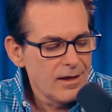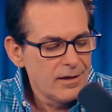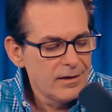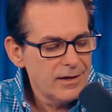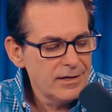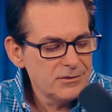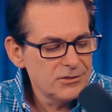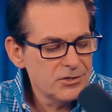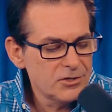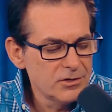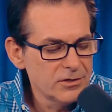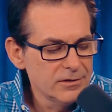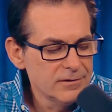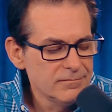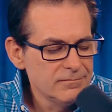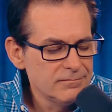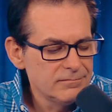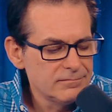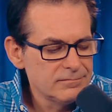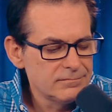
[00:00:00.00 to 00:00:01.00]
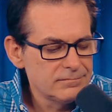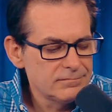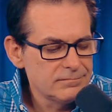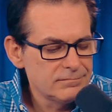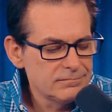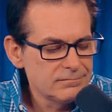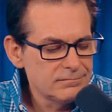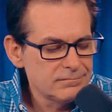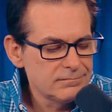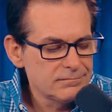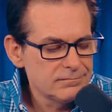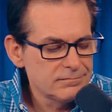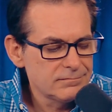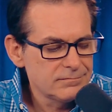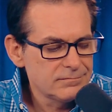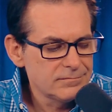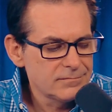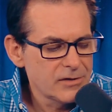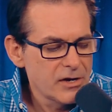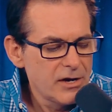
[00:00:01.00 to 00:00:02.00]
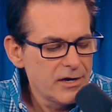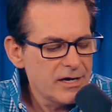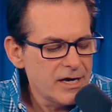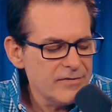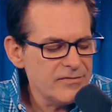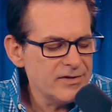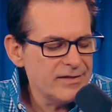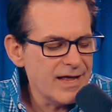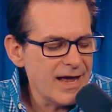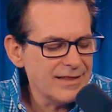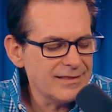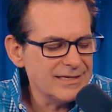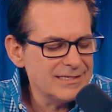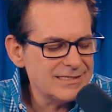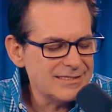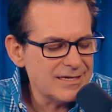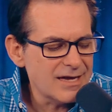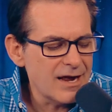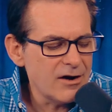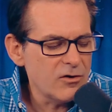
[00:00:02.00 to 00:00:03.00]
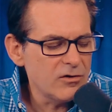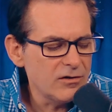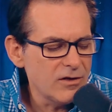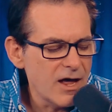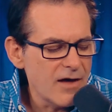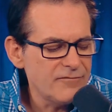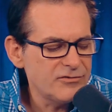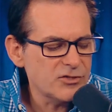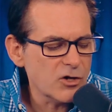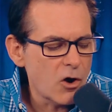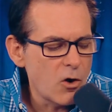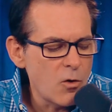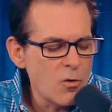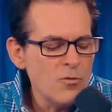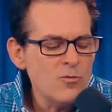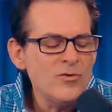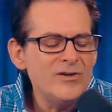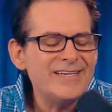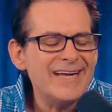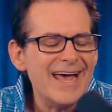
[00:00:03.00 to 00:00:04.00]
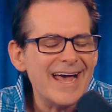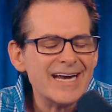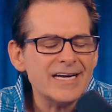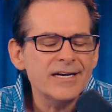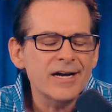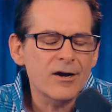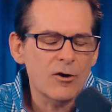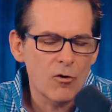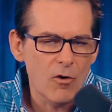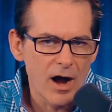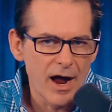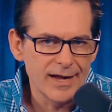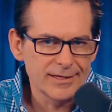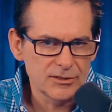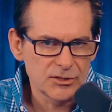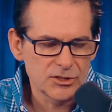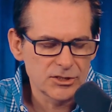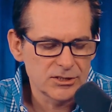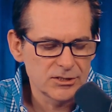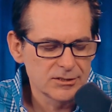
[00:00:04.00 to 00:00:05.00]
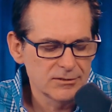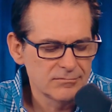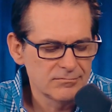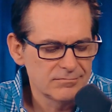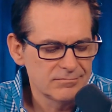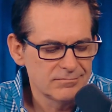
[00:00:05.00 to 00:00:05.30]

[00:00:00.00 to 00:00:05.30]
That's good. Given that the center-left's own technocrats